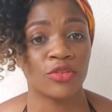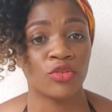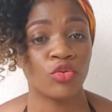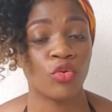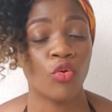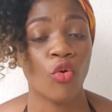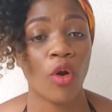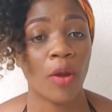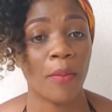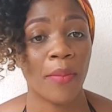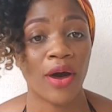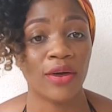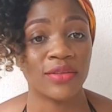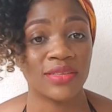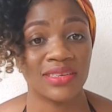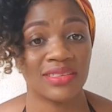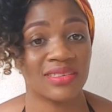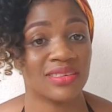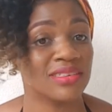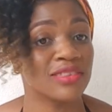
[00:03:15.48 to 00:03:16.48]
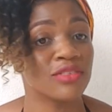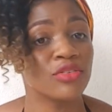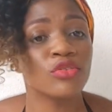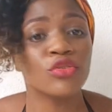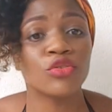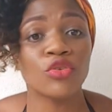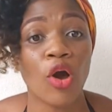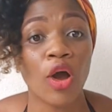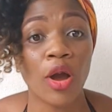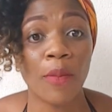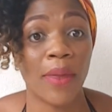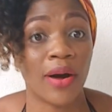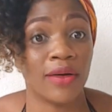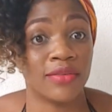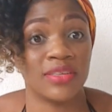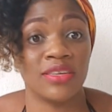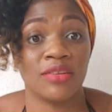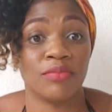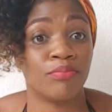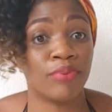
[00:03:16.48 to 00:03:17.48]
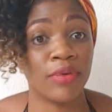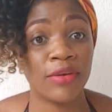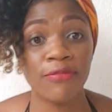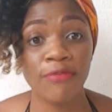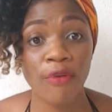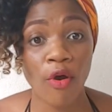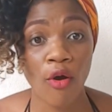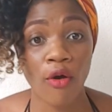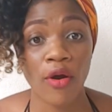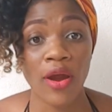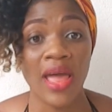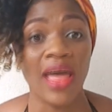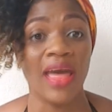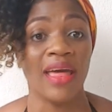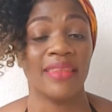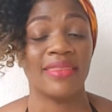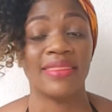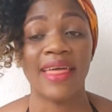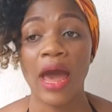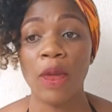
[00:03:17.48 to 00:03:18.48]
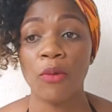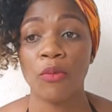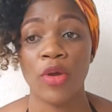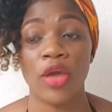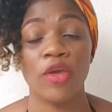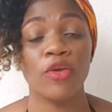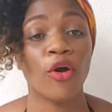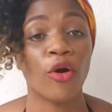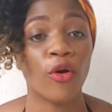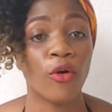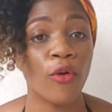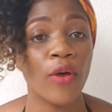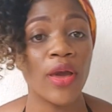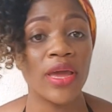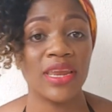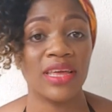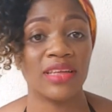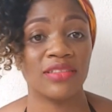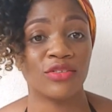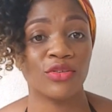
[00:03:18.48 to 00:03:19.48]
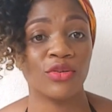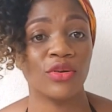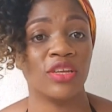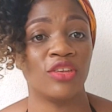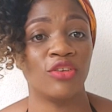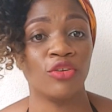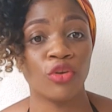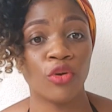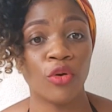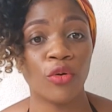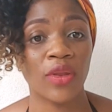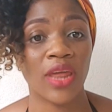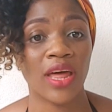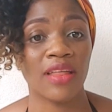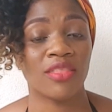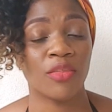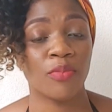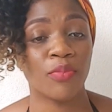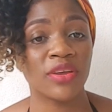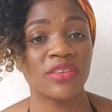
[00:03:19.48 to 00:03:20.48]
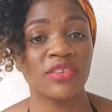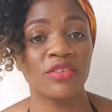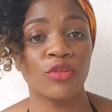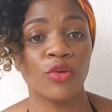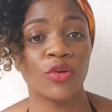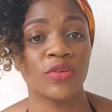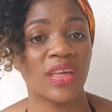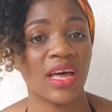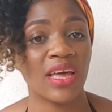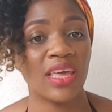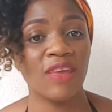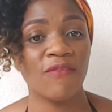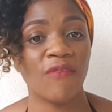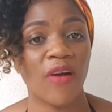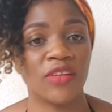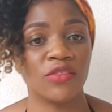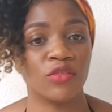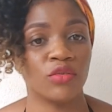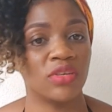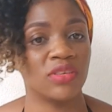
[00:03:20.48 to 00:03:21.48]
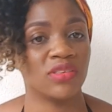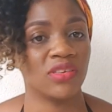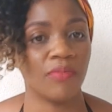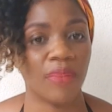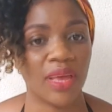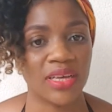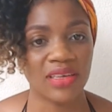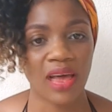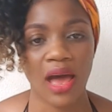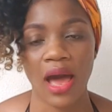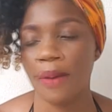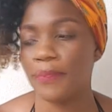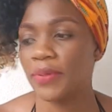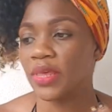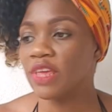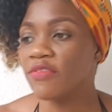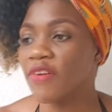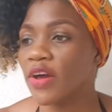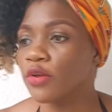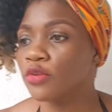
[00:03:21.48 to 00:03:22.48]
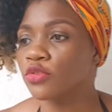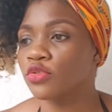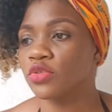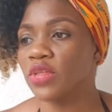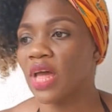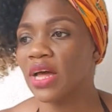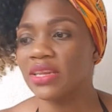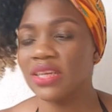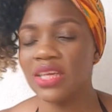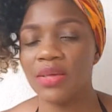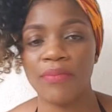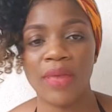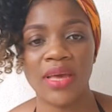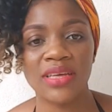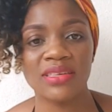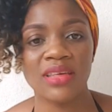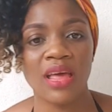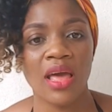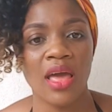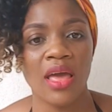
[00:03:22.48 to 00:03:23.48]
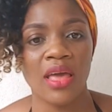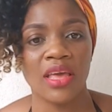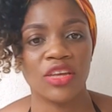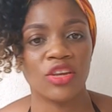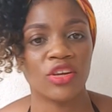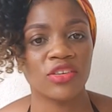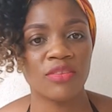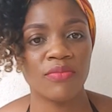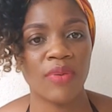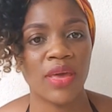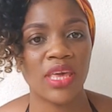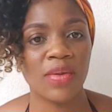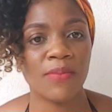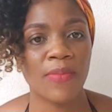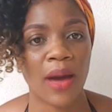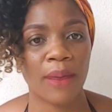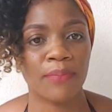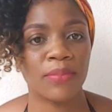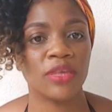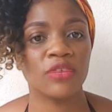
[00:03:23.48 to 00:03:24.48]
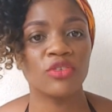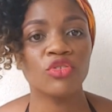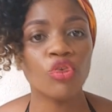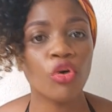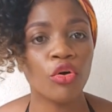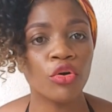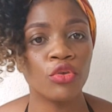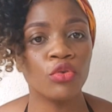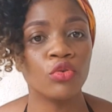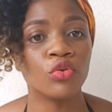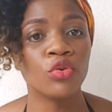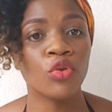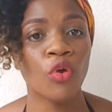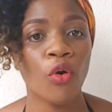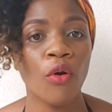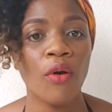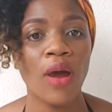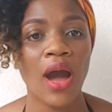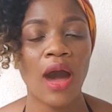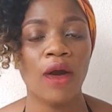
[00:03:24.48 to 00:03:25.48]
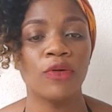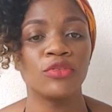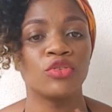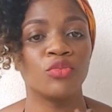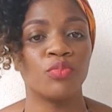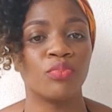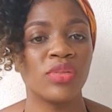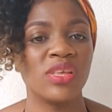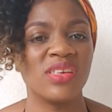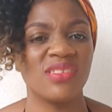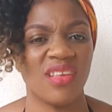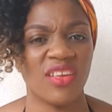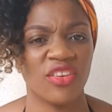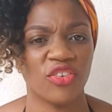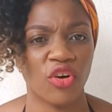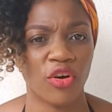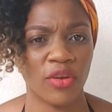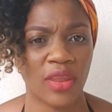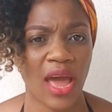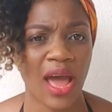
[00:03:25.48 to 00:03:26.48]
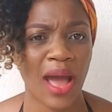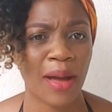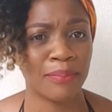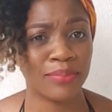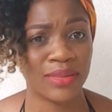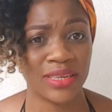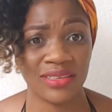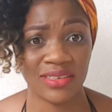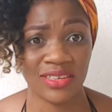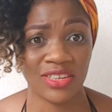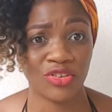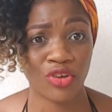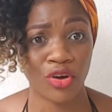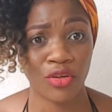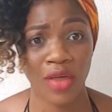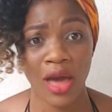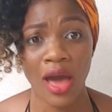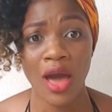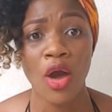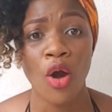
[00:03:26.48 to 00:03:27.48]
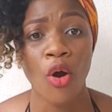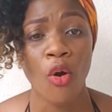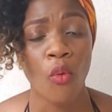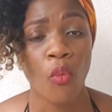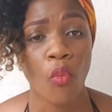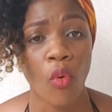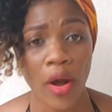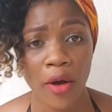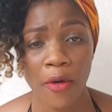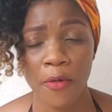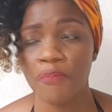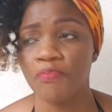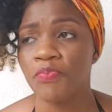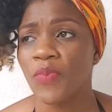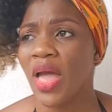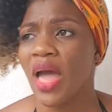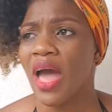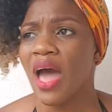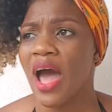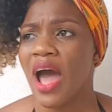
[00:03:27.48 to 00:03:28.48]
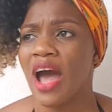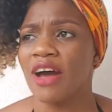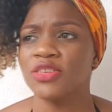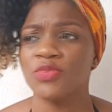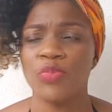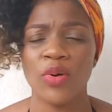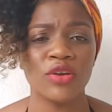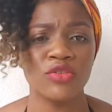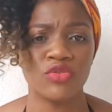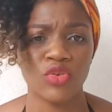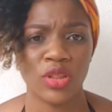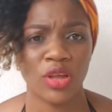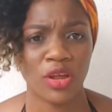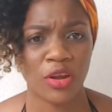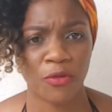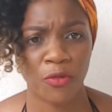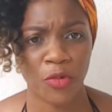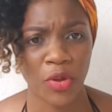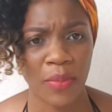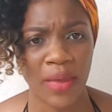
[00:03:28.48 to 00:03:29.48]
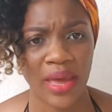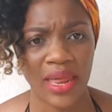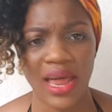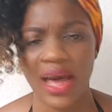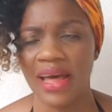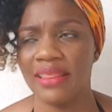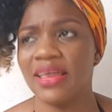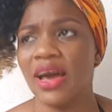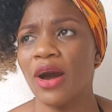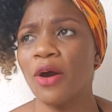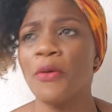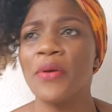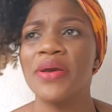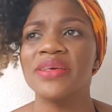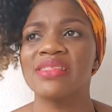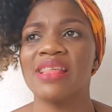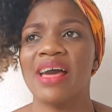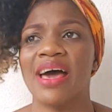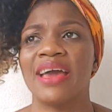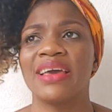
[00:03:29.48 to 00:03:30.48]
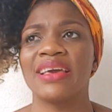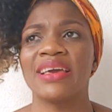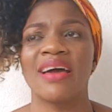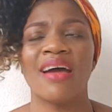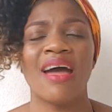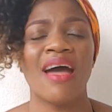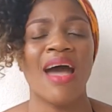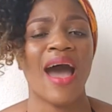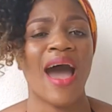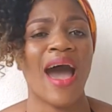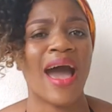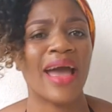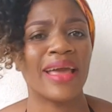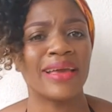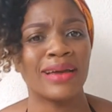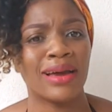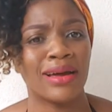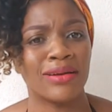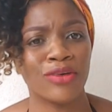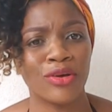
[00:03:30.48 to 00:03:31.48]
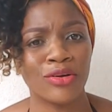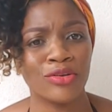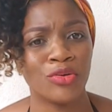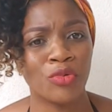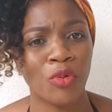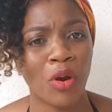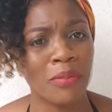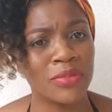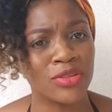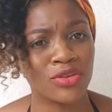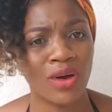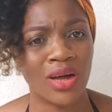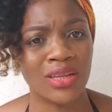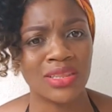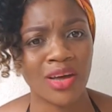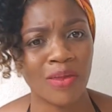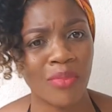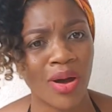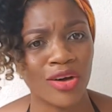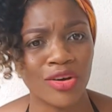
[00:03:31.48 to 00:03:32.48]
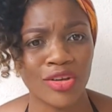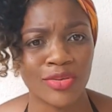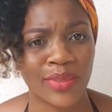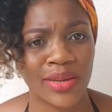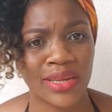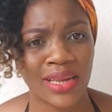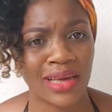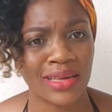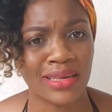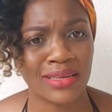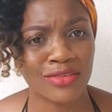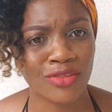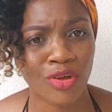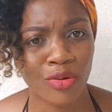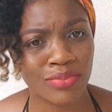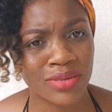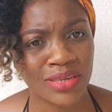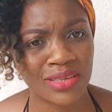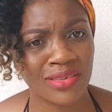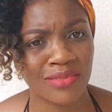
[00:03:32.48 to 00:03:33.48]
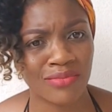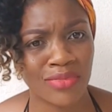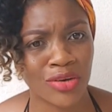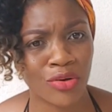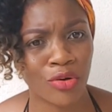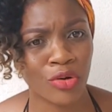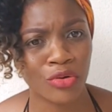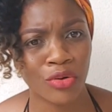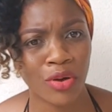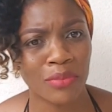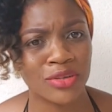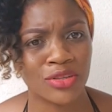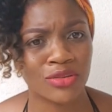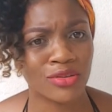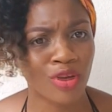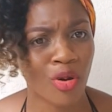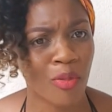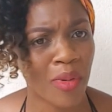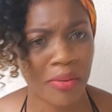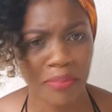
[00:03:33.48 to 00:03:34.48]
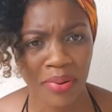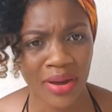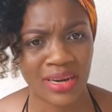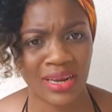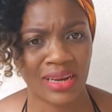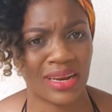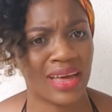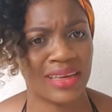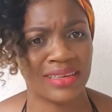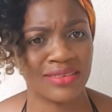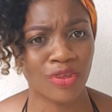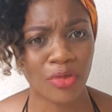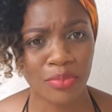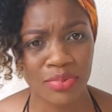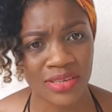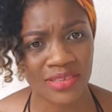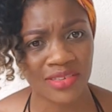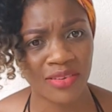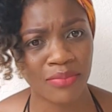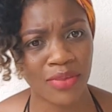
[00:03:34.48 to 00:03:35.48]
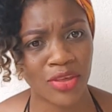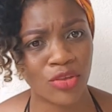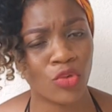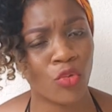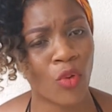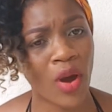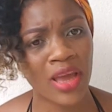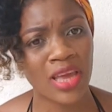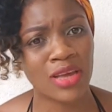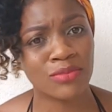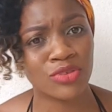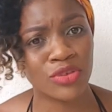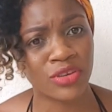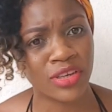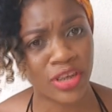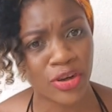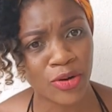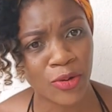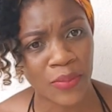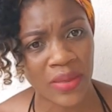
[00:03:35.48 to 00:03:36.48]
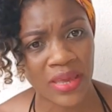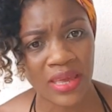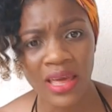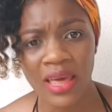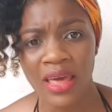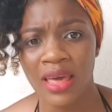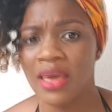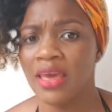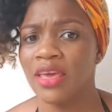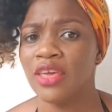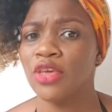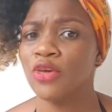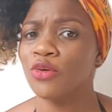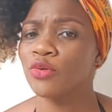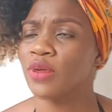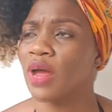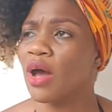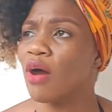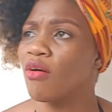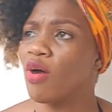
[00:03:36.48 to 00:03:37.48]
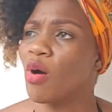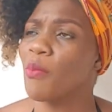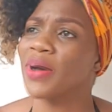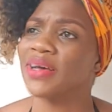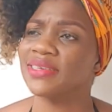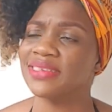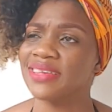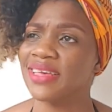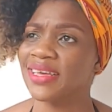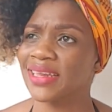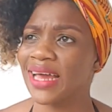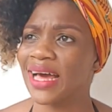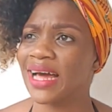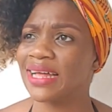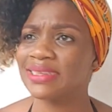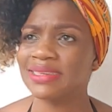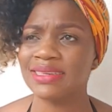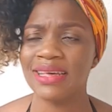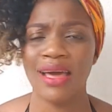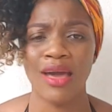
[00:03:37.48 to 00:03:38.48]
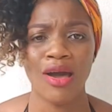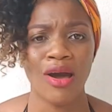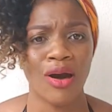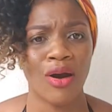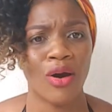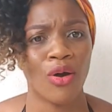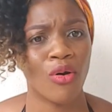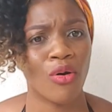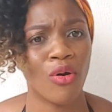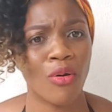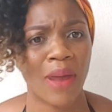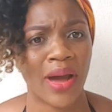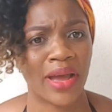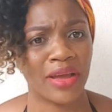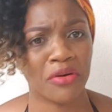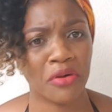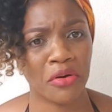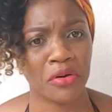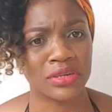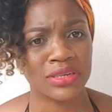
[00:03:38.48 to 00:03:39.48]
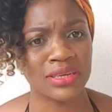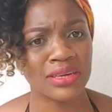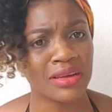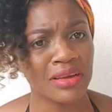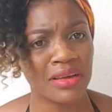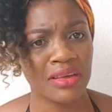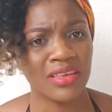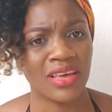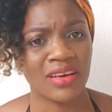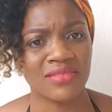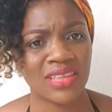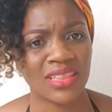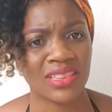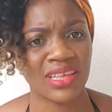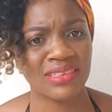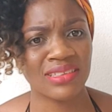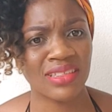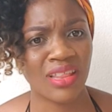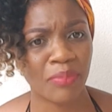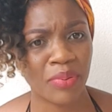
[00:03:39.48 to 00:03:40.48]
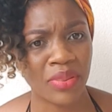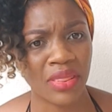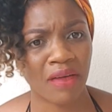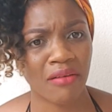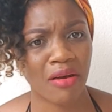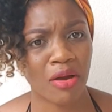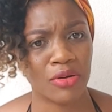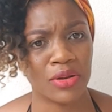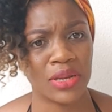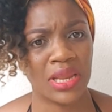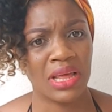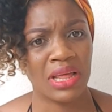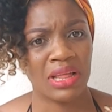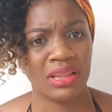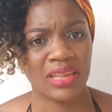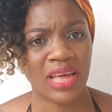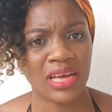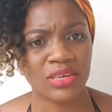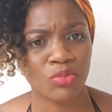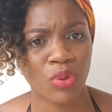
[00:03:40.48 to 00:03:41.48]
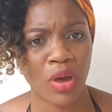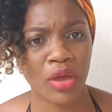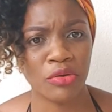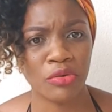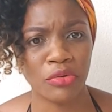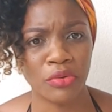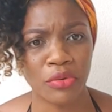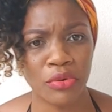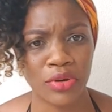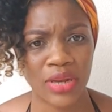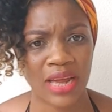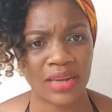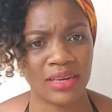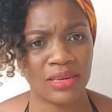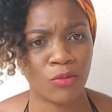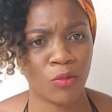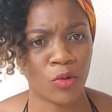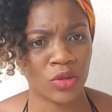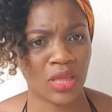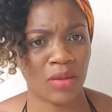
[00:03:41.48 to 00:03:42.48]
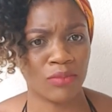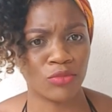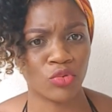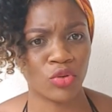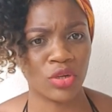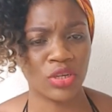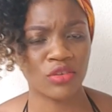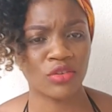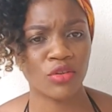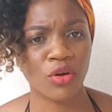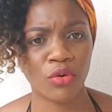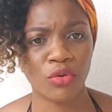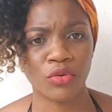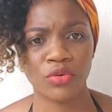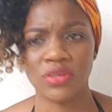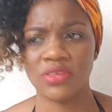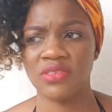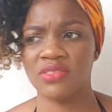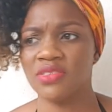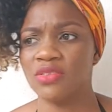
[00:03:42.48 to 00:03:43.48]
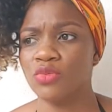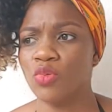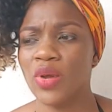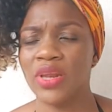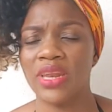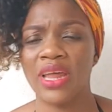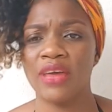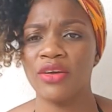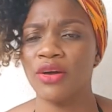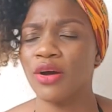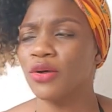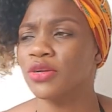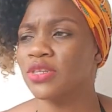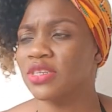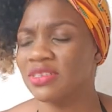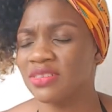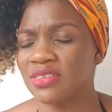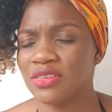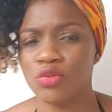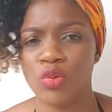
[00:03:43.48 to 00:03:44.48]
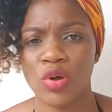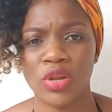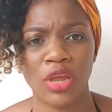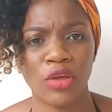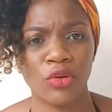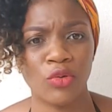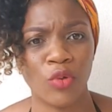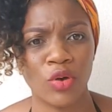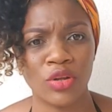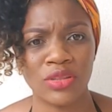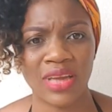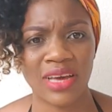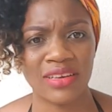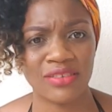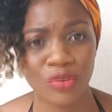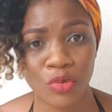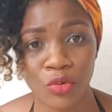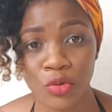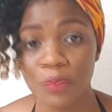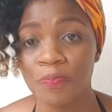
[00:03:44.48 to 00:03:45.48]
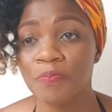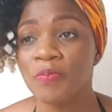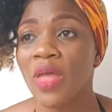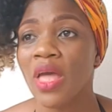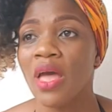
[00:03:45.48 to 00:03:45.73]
to go about it is to talk about it before. That way you're going into it, you know that the person knows that if I do this, it makes her happy. If I don't do that, it doesn't make him happy. So you know how to please each other and please each other well. I've spoken to a lot of women and they're always like, I cannot, you want me to go and tell my husband that he's not pleasing me, or you want me to tell my partner that he's not pleasing me, you want him to kill me. He'll now come and say that, oh my god, you have started sleeping around. That's why you know that what I'm doing is not good. Is this one that you want that is good?